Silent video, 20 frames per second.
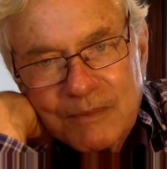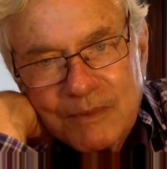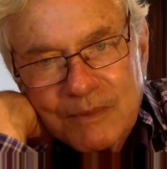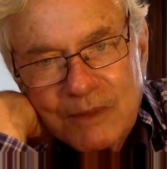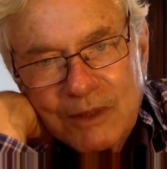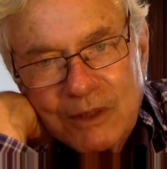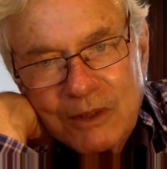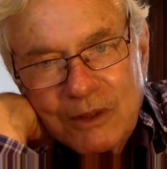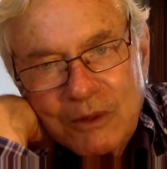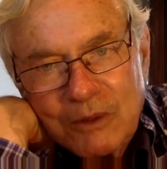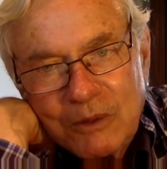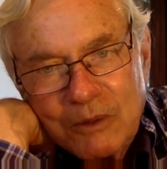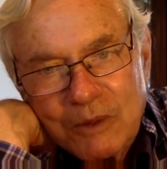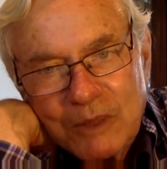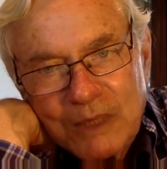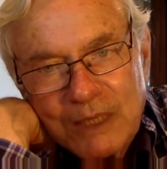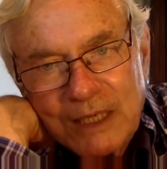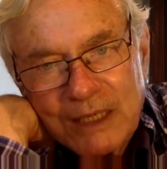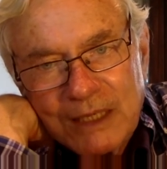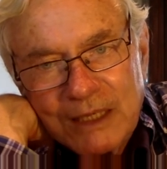know
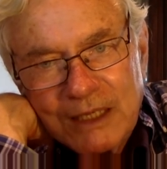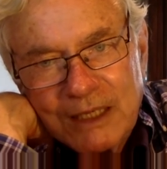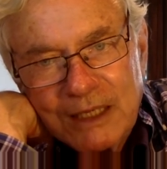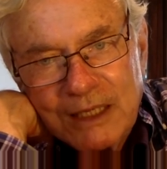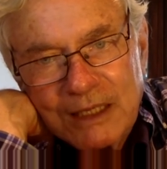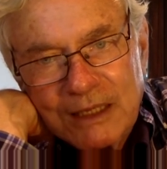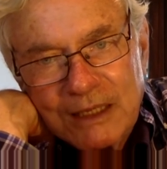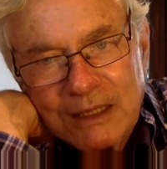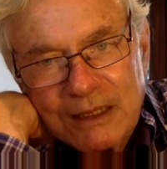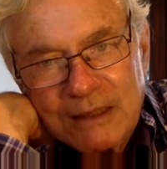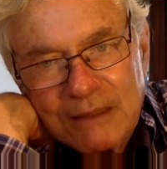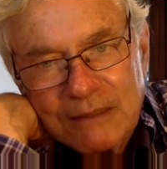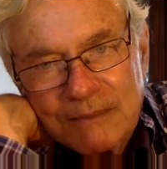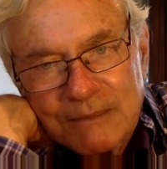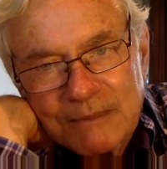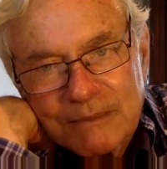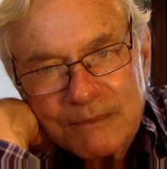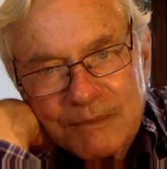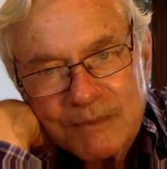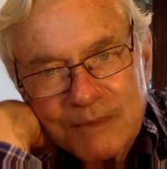how to get
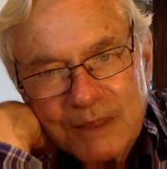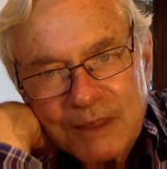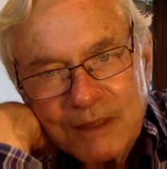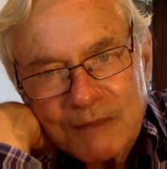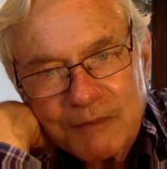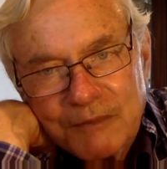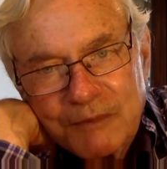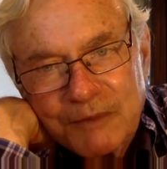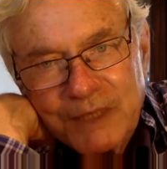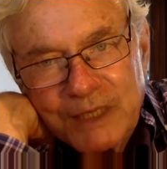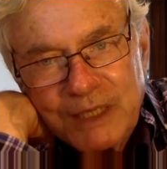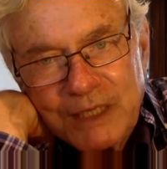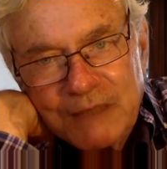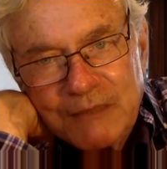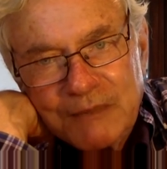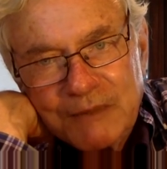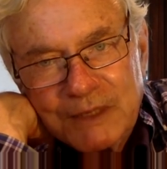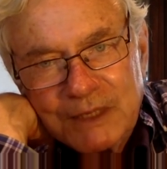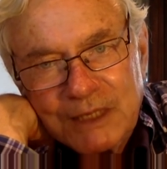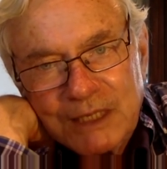a free
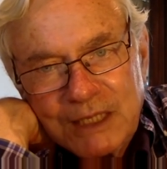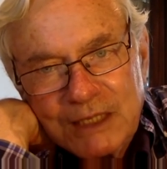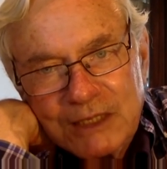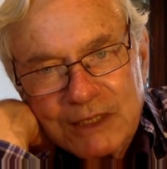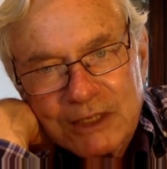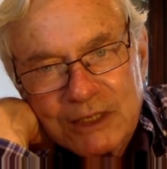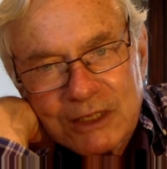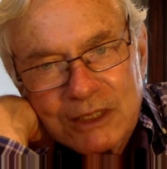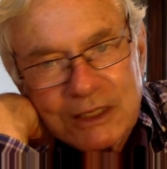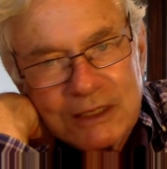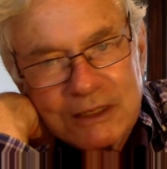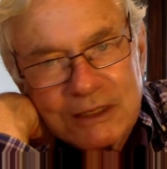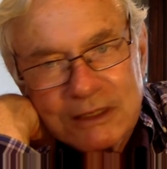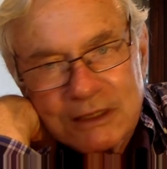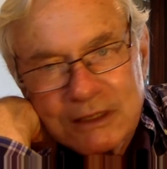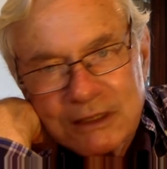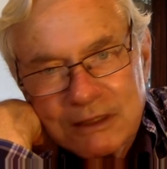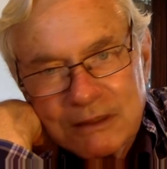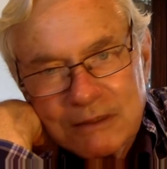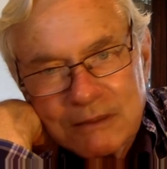invitation.
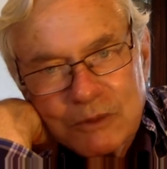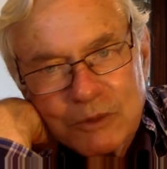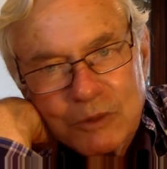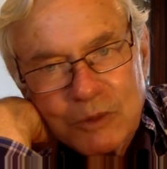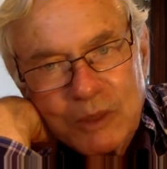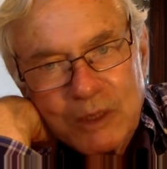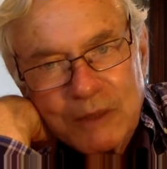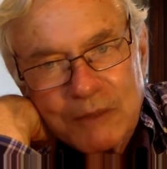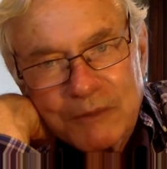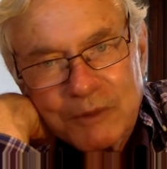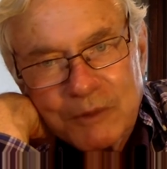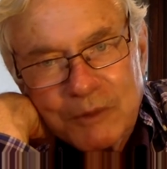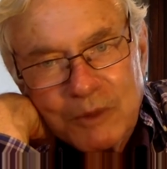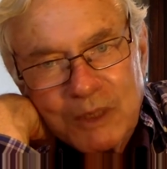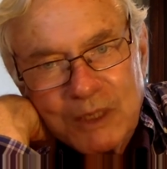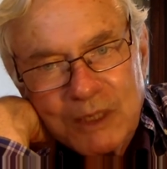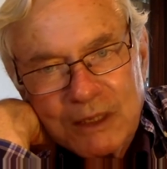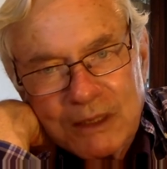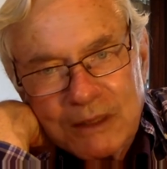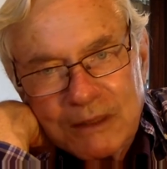It's 12 to
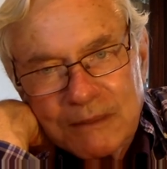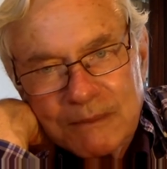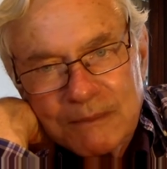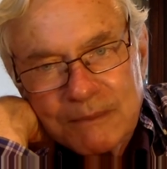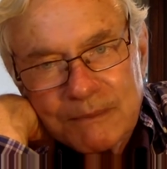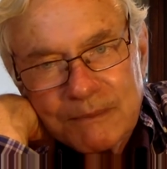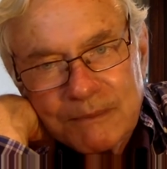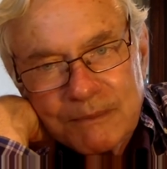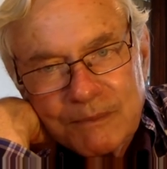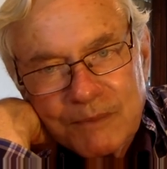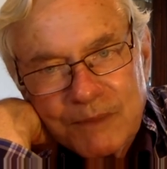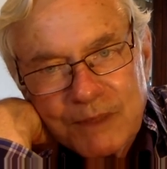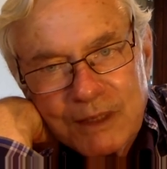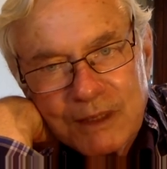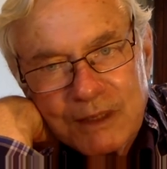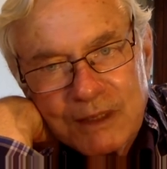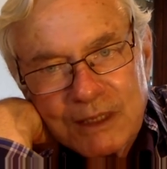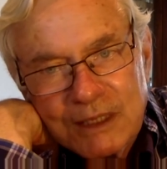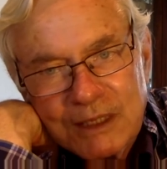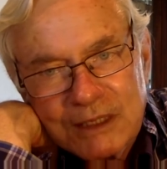1
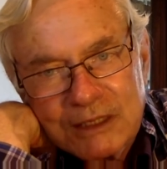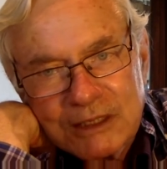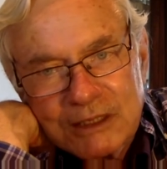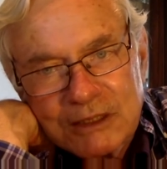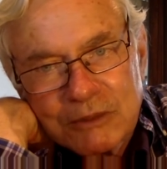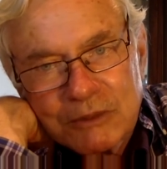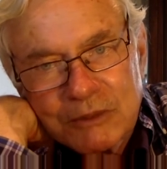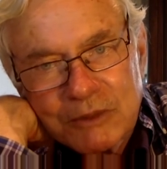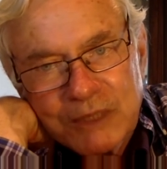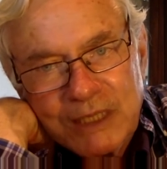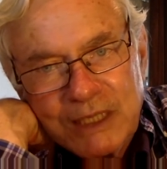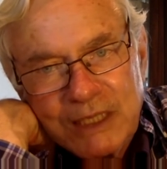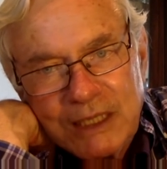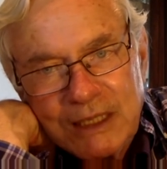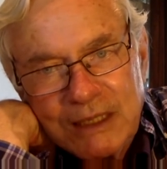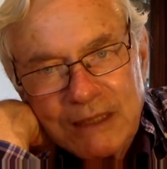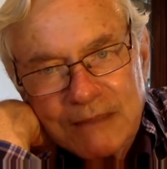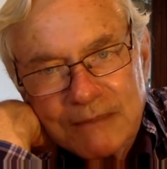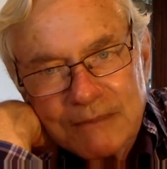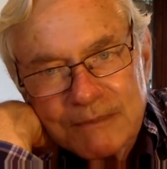the next
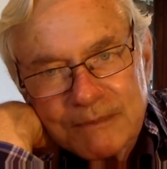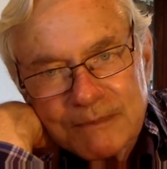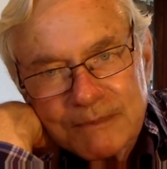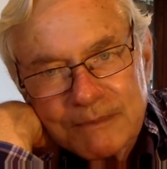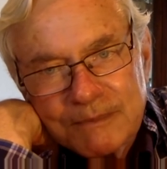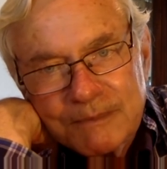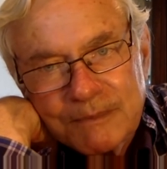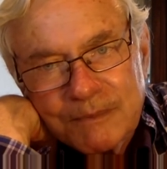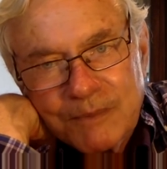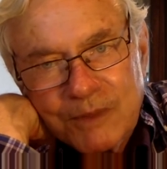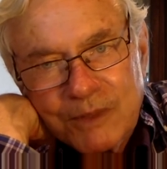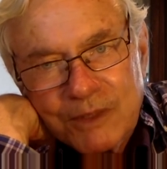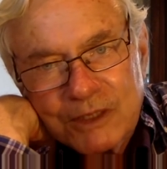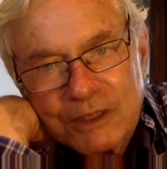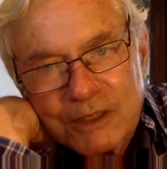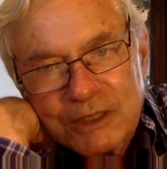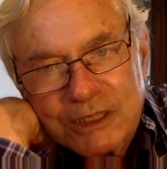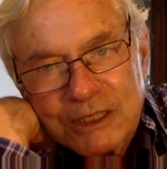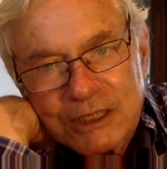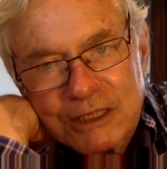three
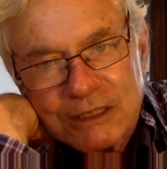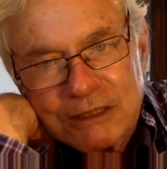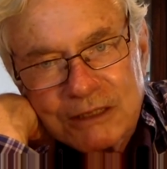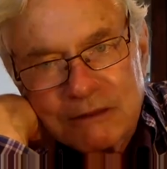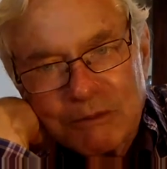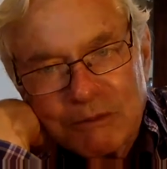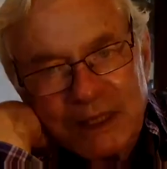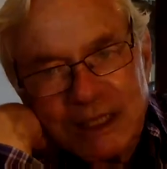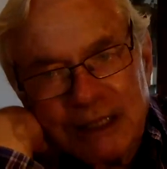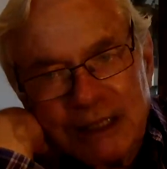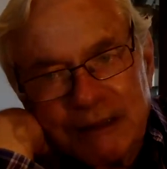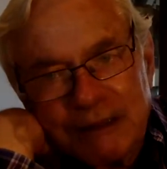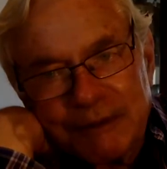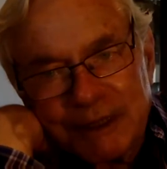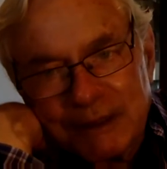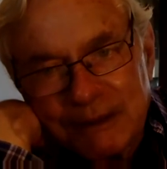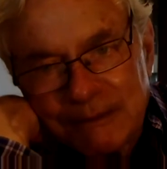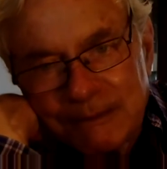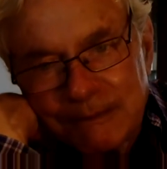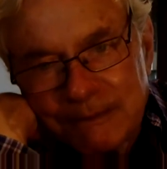Thursdays. We love it